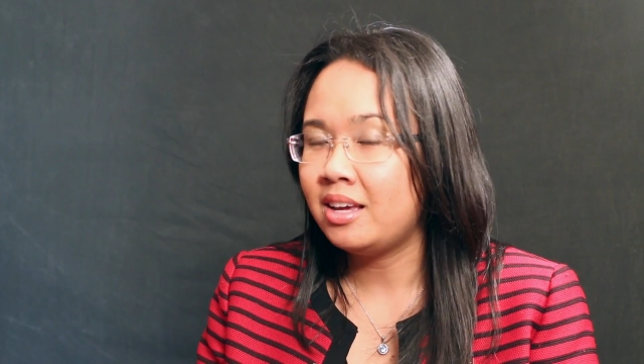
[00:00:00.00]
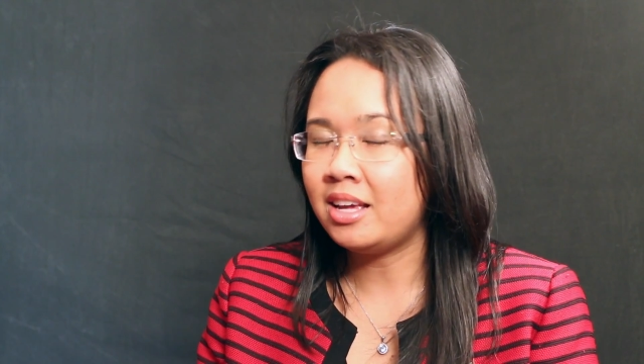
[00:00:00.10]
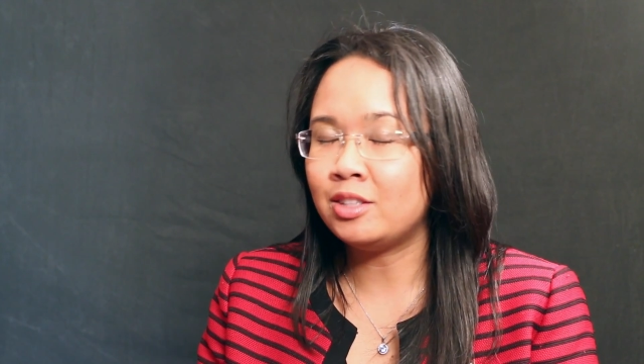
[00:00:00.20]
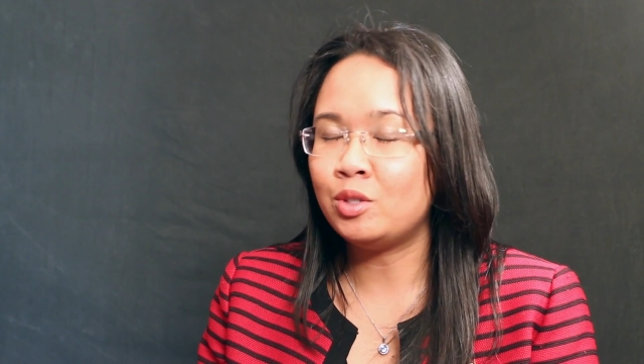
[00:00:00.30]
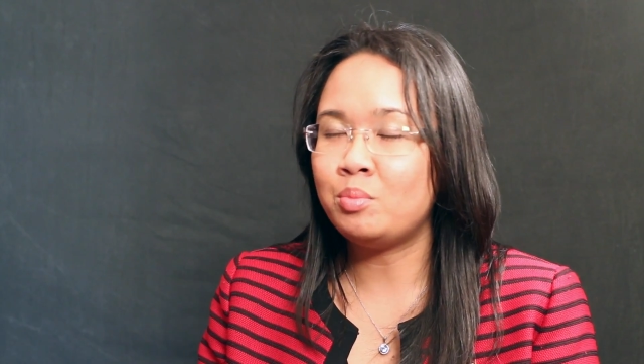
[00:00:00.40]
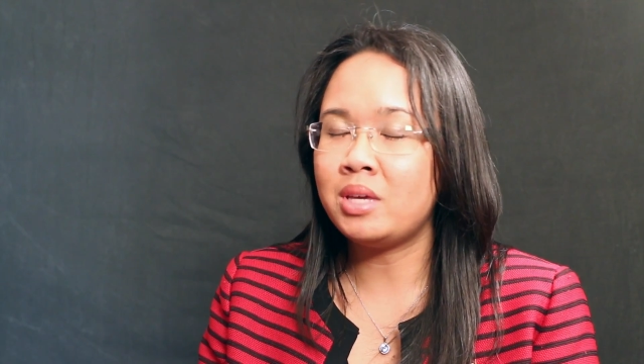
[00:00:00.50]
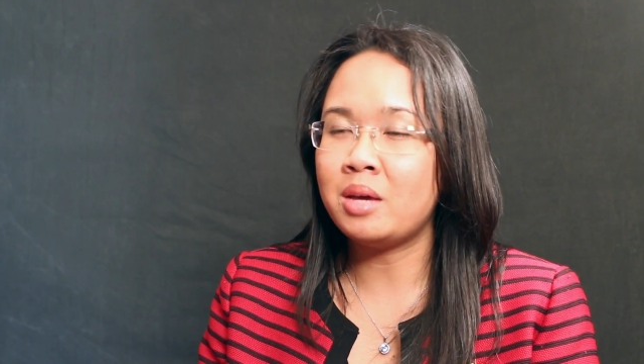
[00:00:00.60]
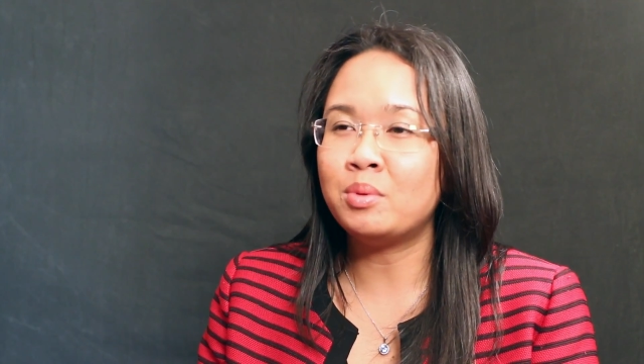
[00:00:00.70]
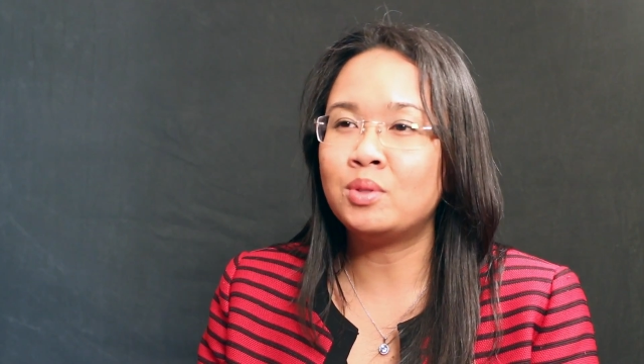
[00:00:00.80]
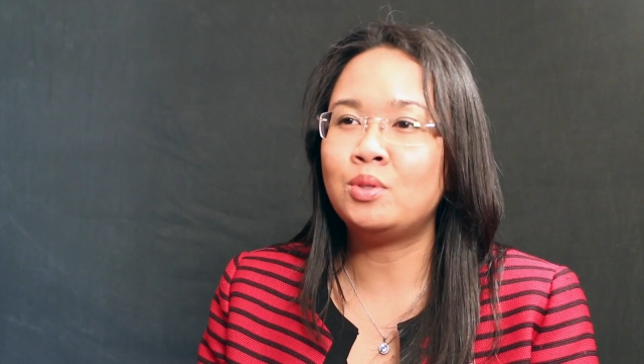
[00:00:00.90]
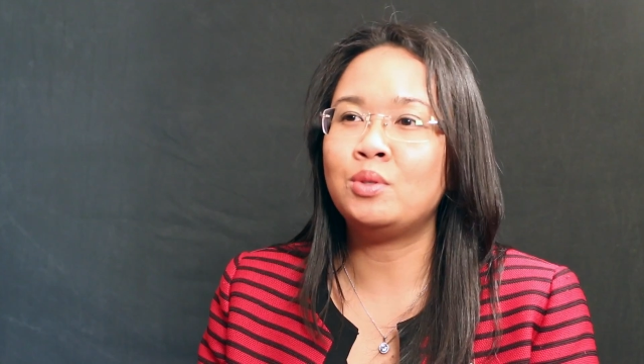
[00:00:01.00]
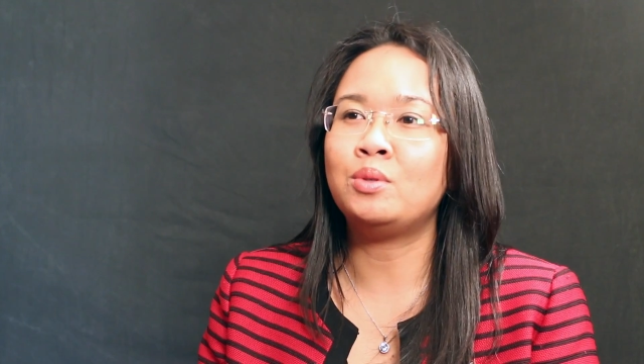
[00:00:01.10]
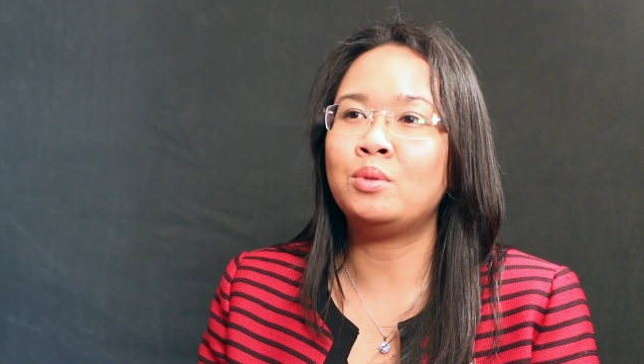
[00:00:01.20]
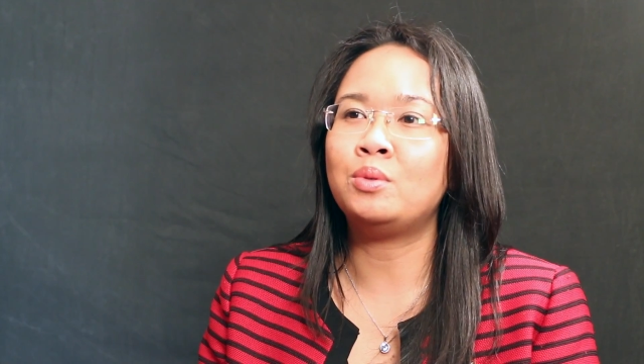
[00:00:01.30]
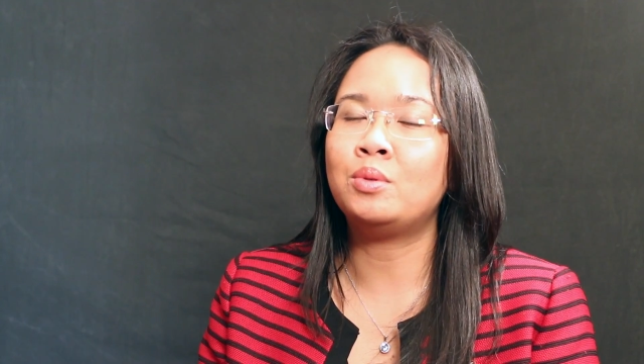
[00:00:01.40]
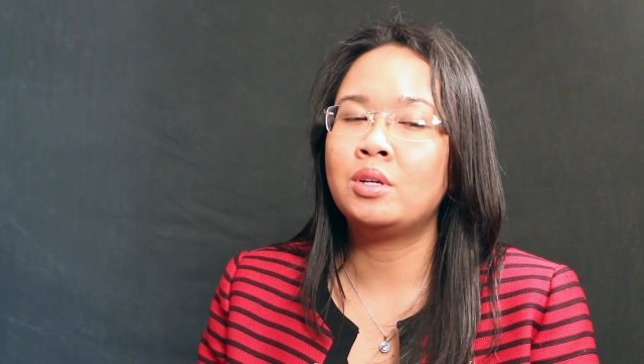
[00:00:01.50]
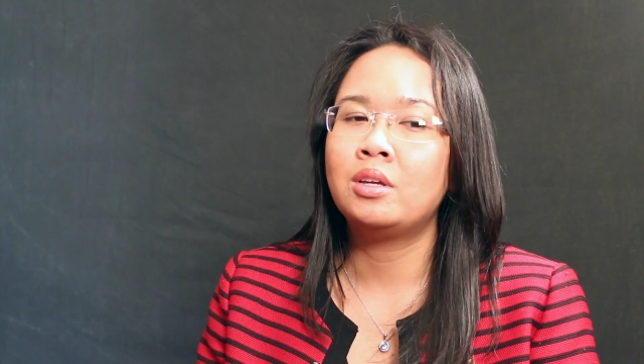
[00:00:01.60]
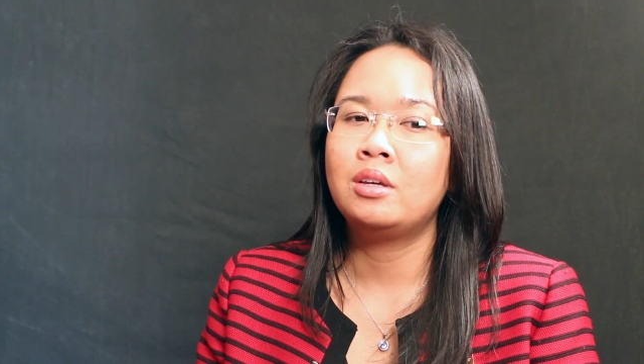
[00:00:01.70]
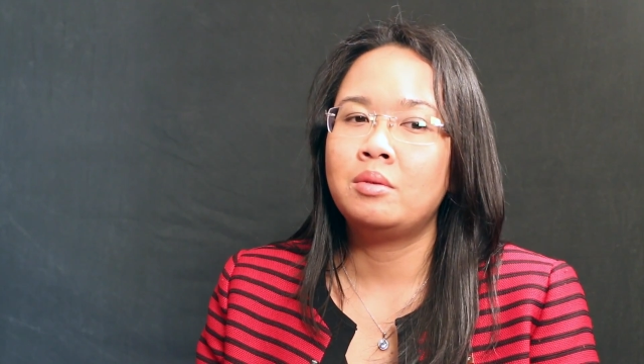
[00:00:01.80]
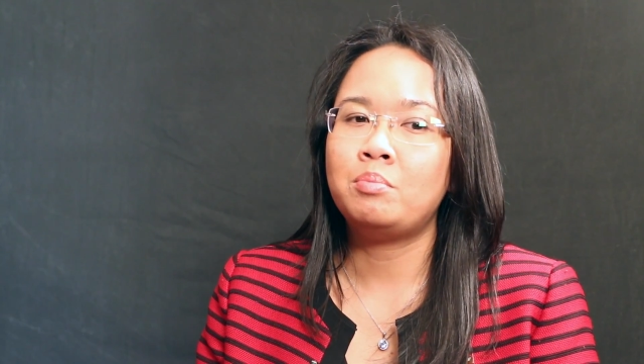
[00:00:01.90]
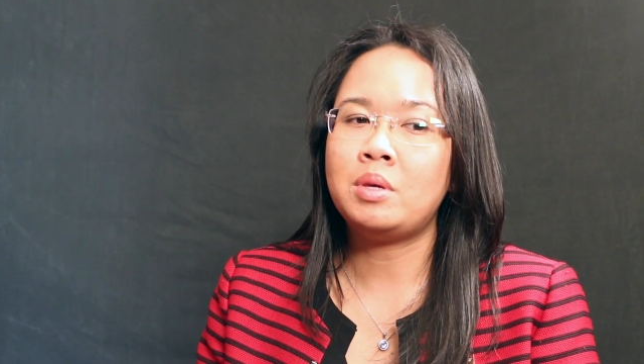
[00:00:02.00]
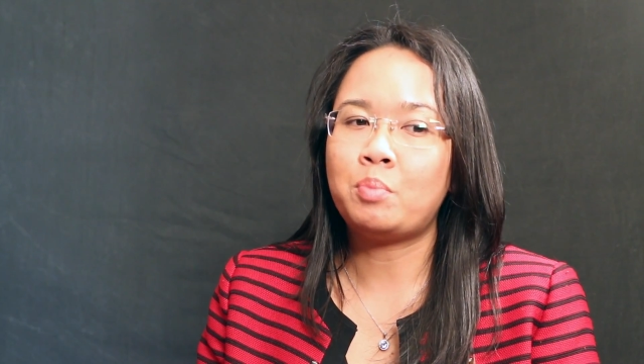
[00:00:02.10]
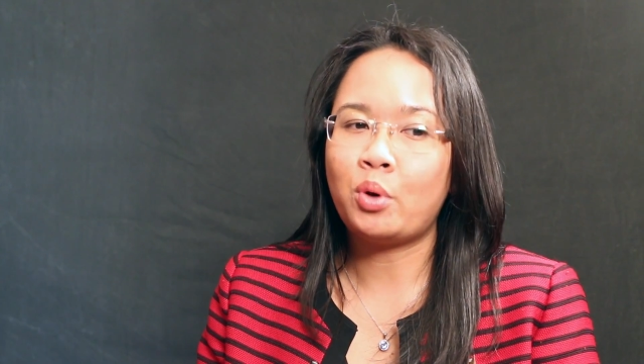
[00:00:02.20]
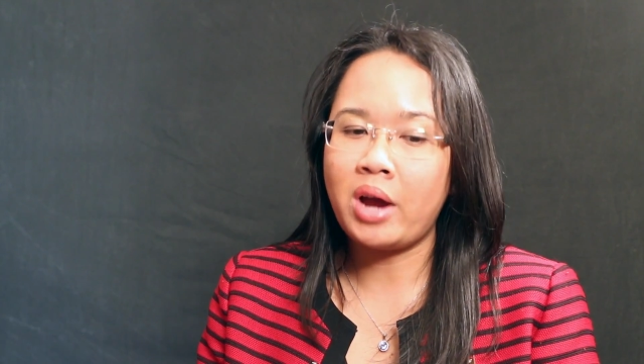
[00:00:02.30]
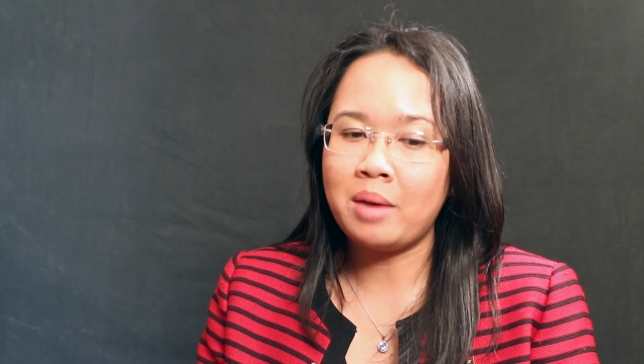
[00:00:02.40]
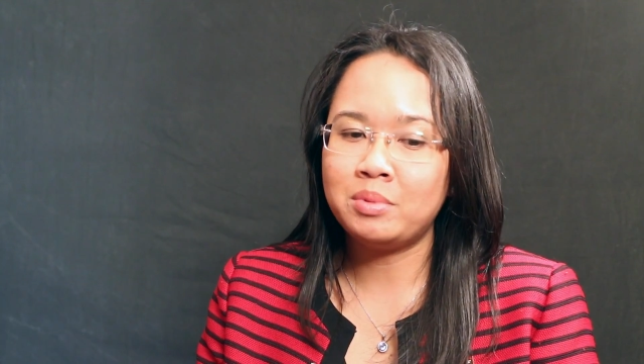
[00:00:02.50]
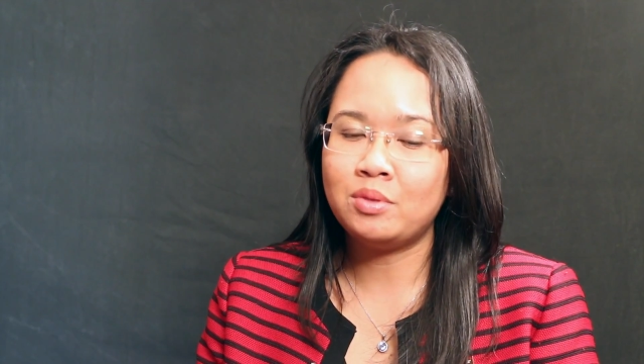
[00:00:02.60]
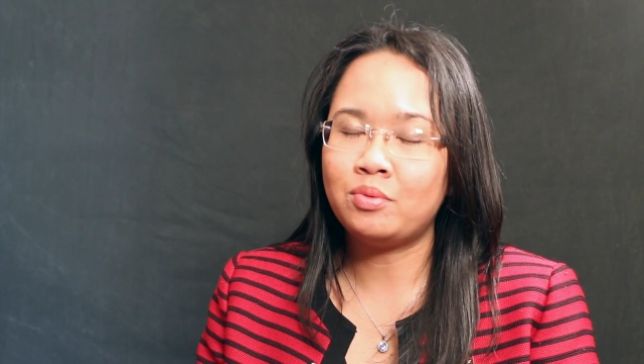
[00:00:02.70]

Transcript: and to be able to be prepped